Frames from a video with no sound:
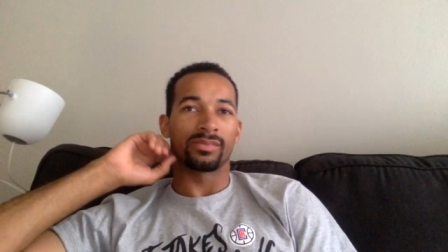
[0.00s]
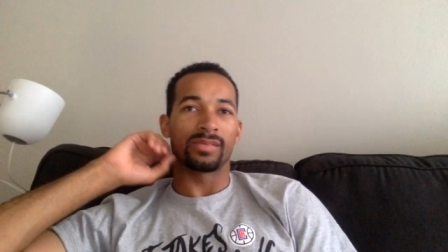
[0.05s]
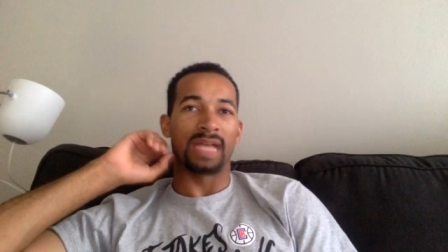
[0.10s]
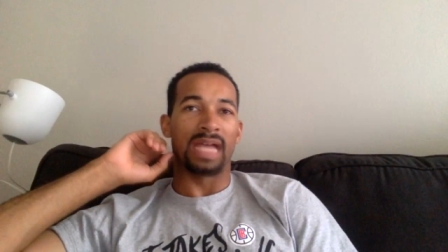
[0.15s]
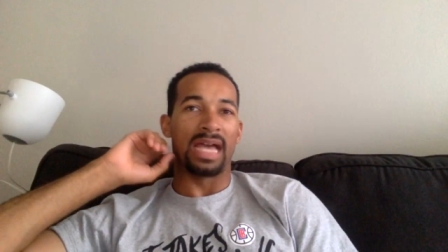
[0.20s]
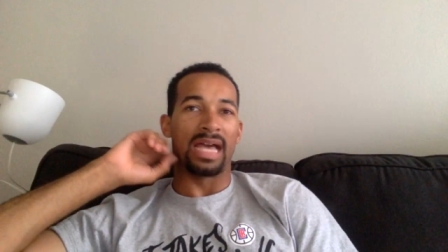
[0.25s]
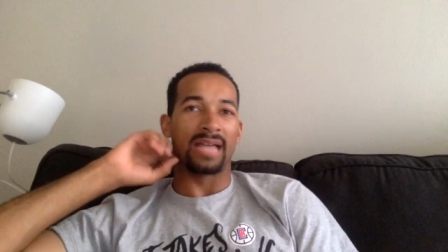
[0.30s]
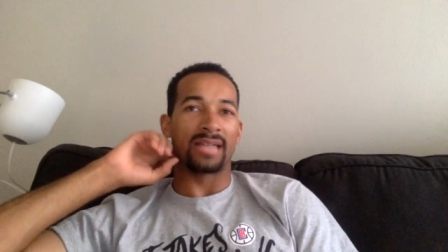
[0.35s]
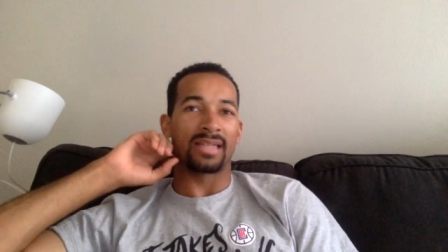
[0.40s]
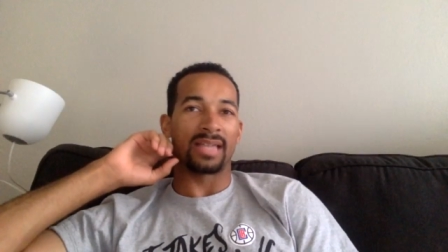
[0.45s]

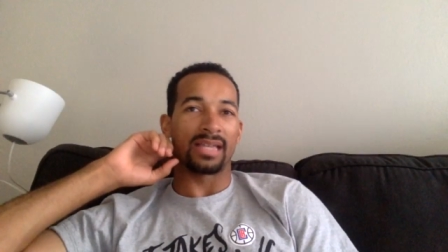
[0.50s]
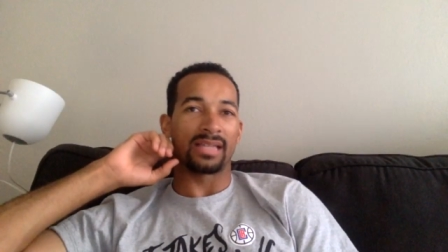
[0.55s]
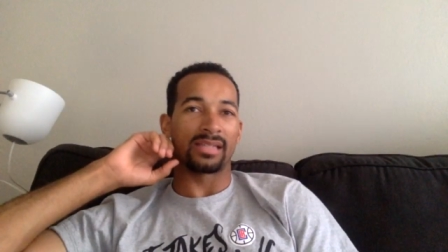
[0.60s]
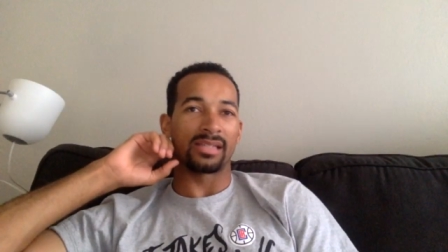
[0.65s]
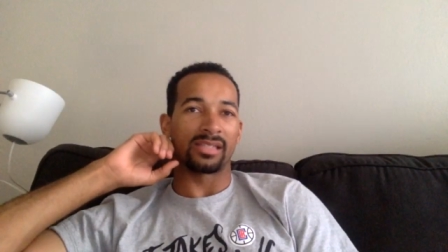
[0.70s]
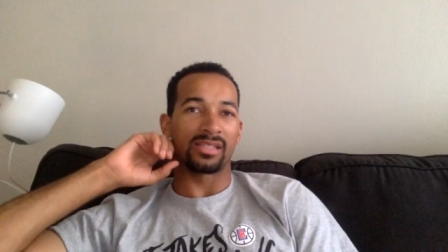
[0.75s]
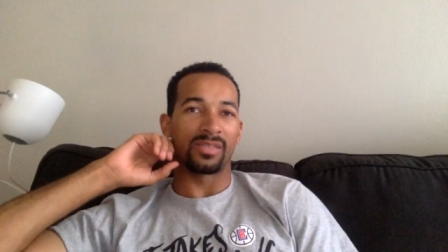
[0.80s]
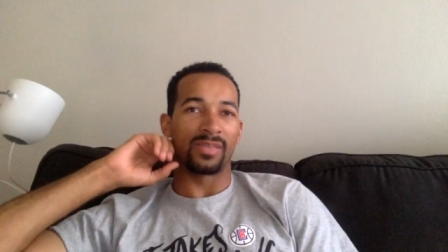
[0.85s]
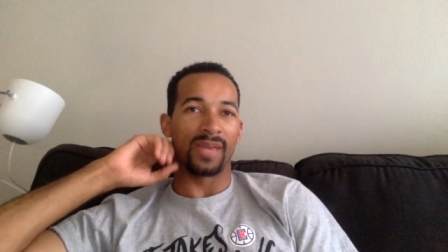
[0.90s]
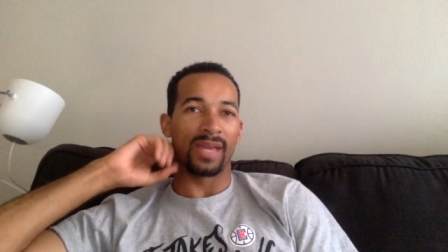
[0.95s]
As I
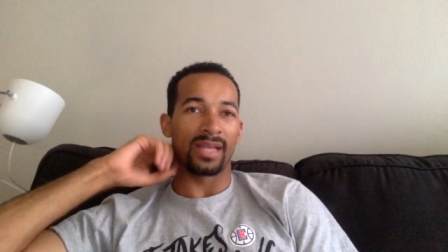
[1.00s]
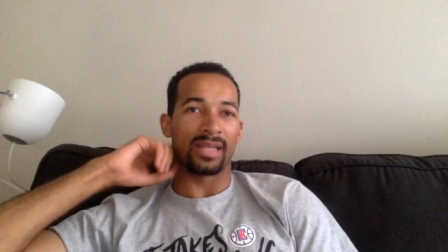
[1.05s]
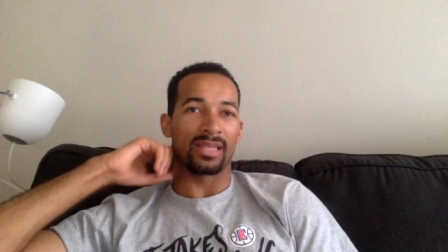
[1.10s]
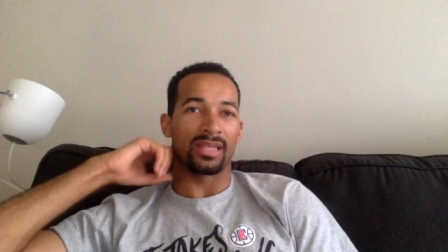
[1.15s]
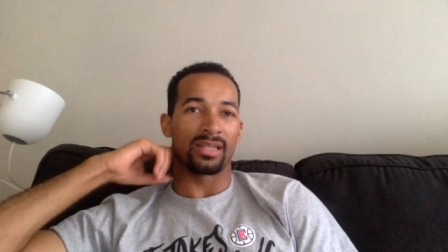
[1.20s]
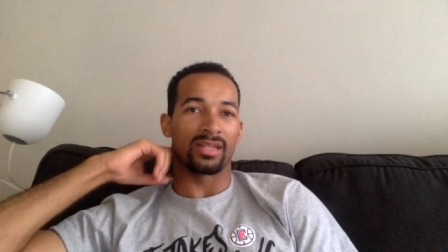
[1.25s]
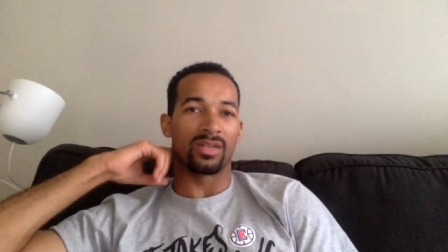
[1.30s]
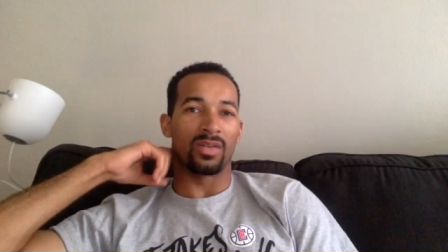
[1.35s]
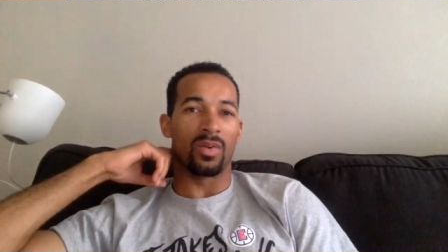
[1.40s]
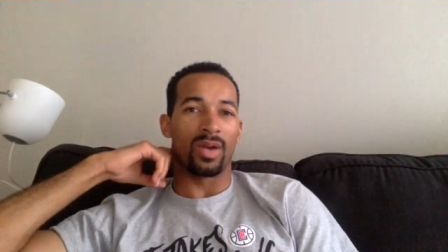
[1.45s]

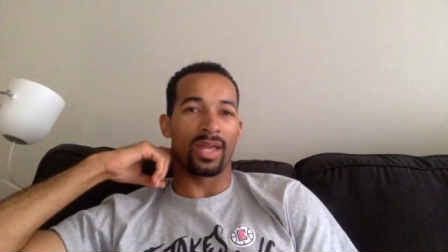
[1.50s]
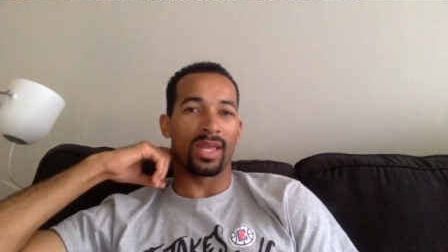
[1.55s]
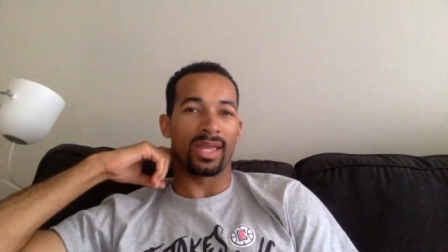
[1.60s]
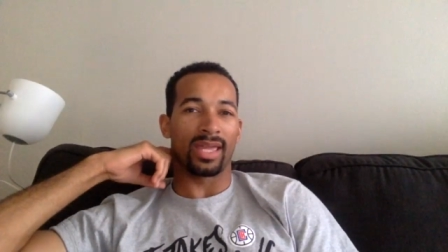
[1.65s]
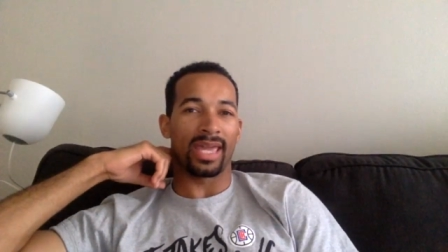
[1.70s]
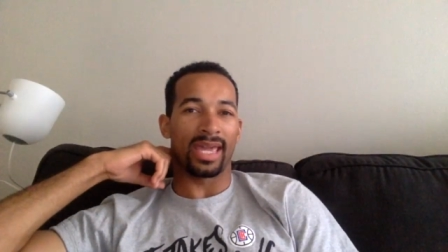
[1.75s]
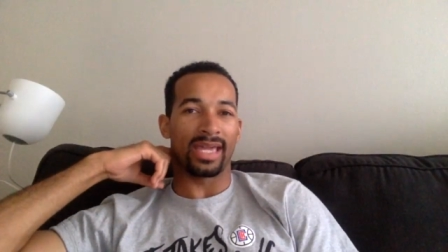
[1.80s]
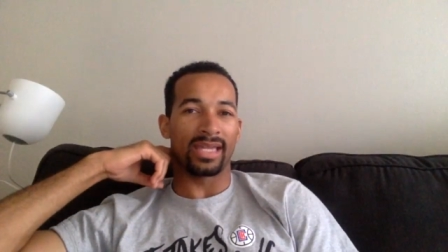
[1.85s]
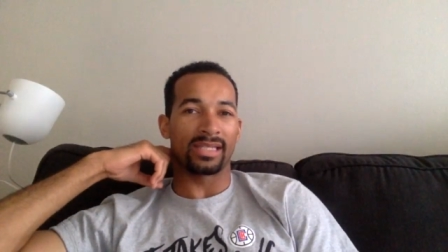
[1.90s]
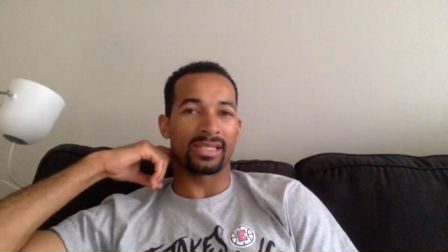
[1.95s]
suspected, Dwane
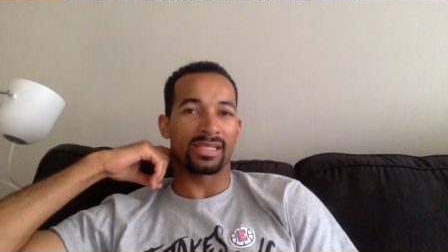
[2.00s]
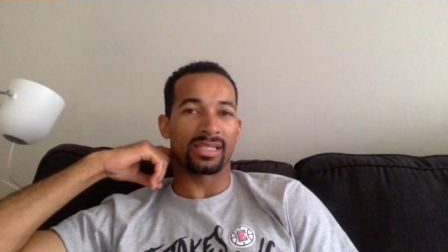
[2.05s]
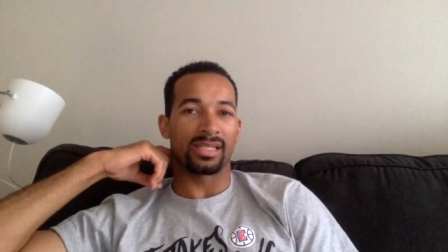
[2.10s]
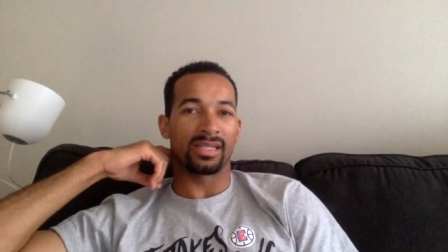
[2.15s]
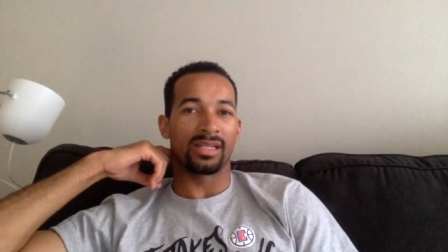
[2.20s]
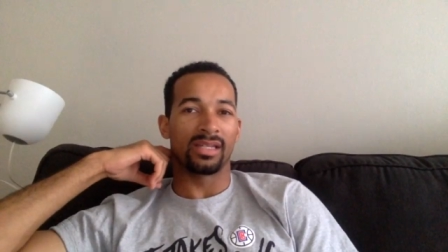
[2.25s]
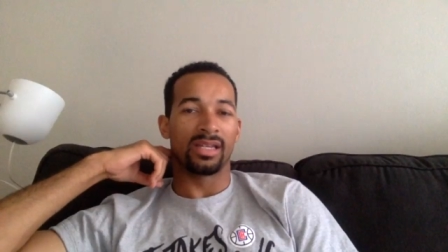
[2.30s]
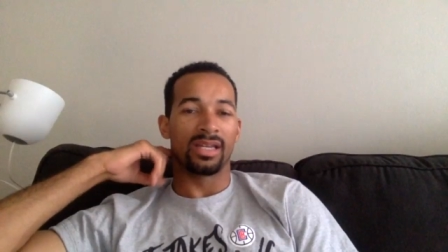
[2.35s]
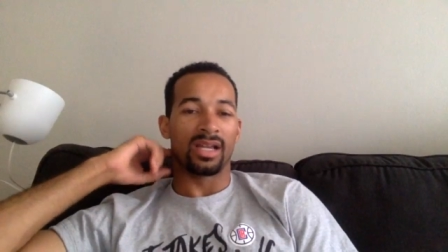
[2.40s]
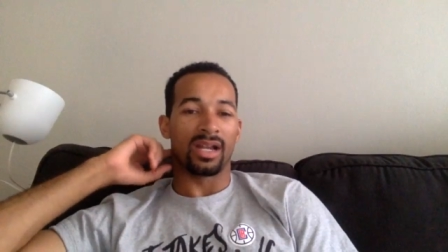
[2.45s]
Casey
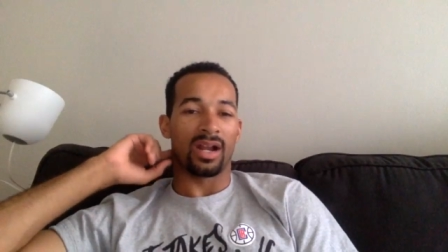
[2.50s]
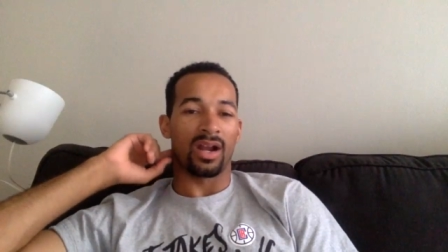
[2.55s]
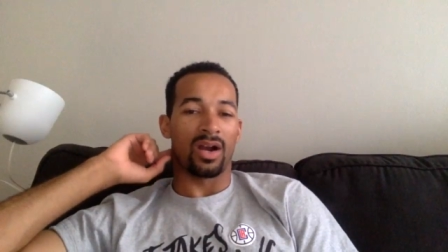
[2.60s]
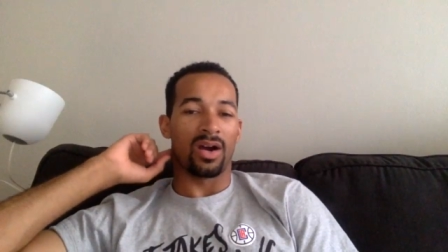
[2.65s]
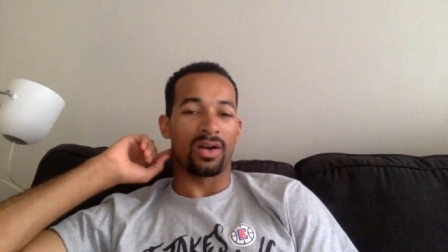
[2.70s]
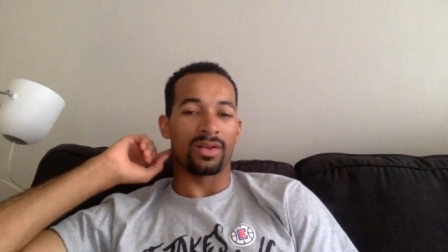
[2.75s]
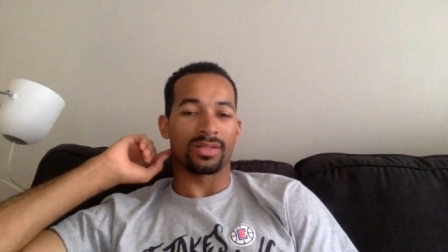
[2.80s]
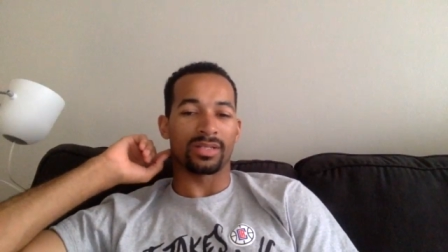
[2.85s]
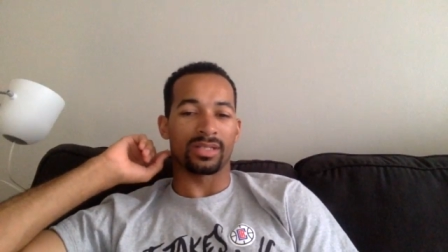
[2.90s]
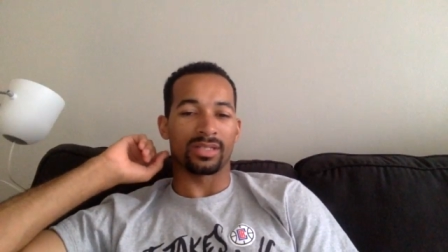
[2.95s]

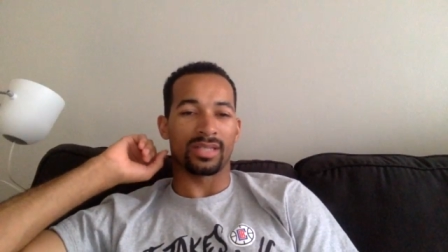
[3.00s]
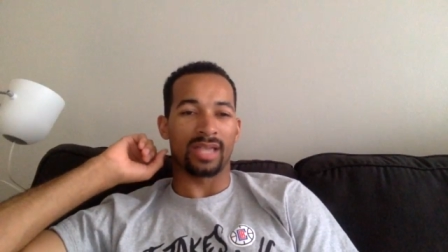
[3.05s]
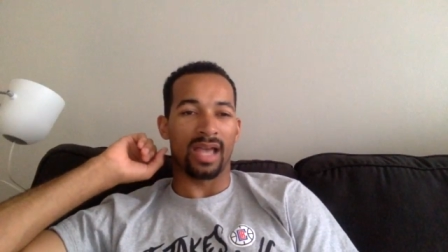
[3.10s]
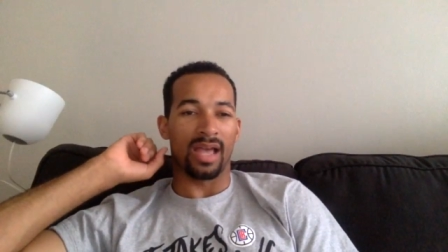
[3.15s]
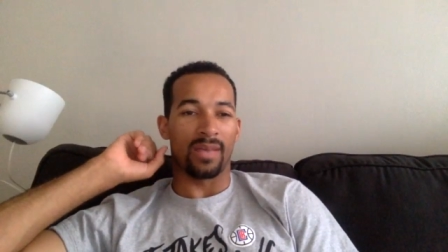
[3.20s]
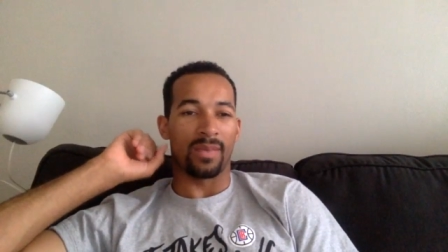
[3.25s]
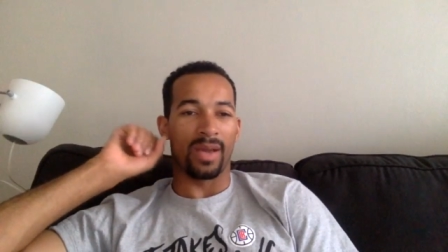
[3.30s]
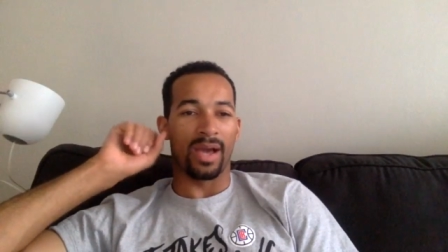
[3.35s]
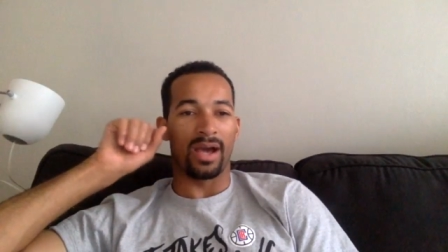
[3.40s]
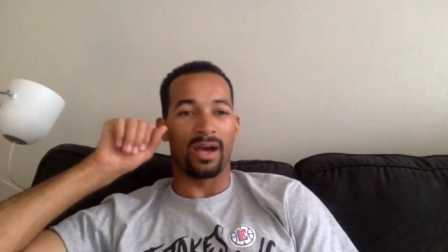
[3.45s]
calls the
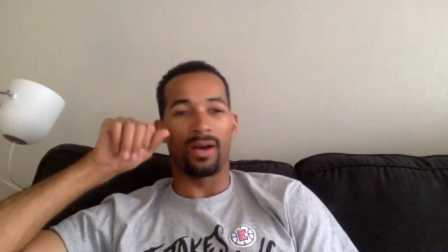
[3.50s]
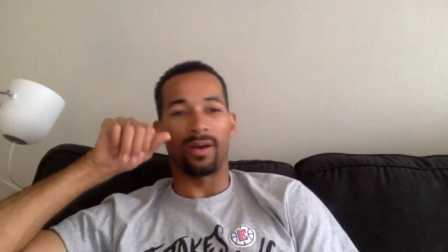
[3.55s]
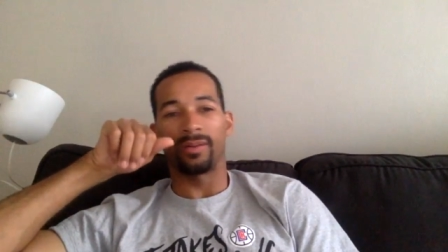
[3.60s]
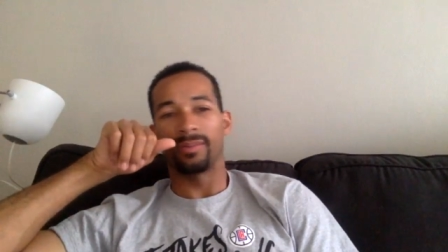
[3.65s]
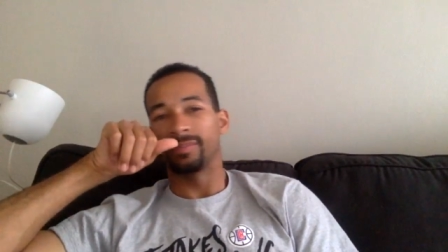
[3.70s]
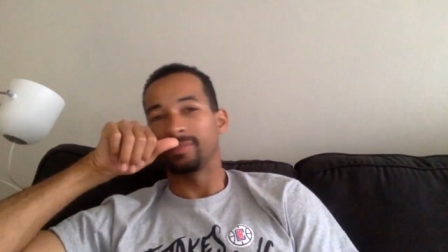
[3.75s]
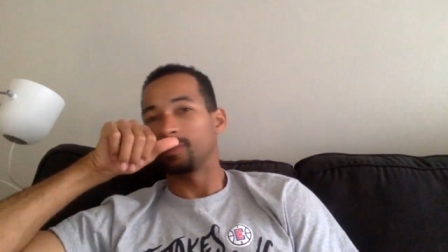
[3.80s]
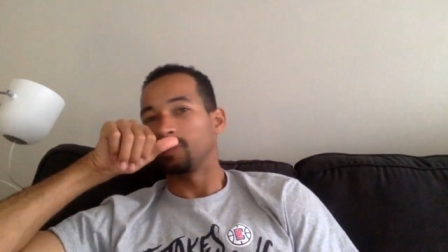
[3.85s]
timeout